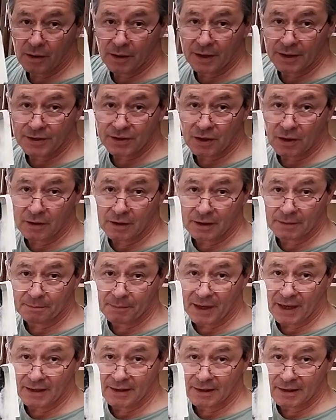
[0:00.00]
it's all
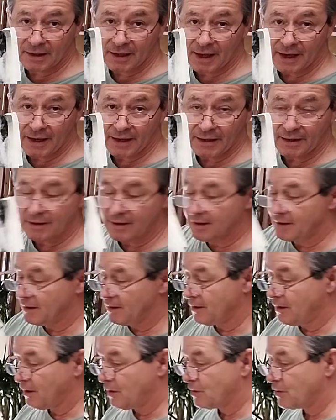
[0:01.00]
bathed in light.
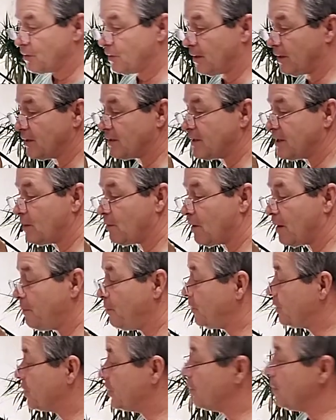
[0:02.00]
So you can see where I
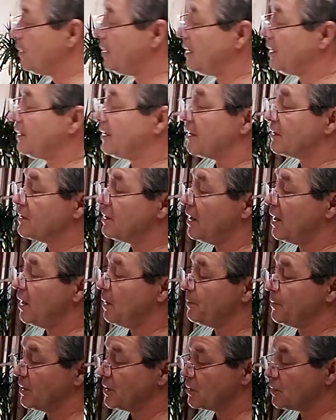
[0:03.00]
put the green, that's gonna
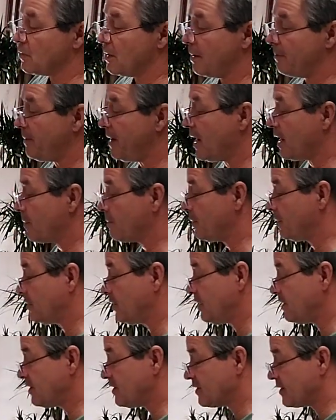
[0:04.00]
help things drop back. But
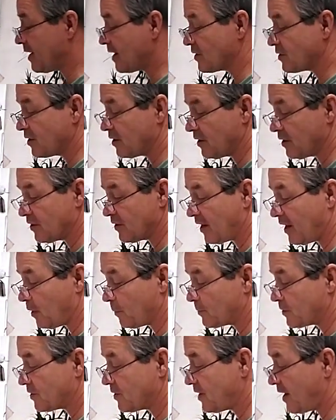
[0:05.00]
this is actually gonna
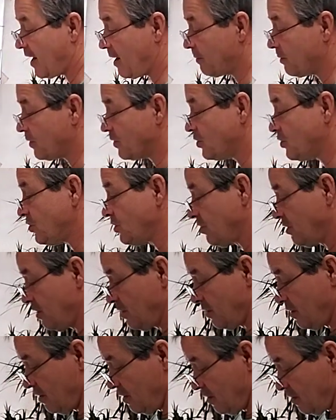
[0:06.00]
help establish,
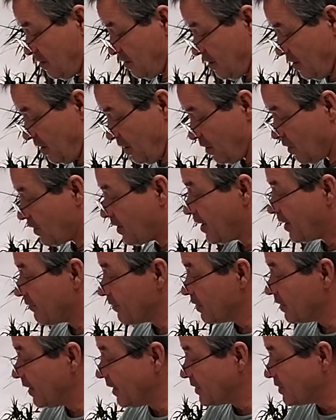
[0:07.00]
you know, kind of a
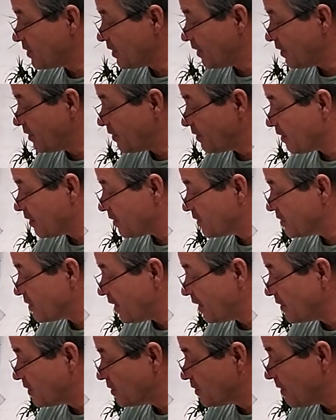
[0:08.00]
light side and dark
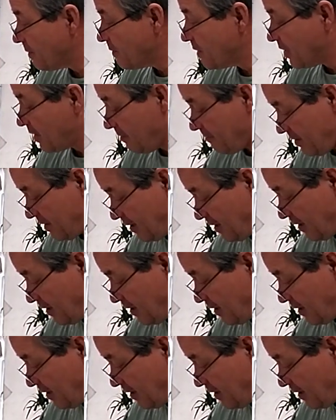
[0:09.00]
side. So I'm gonna come in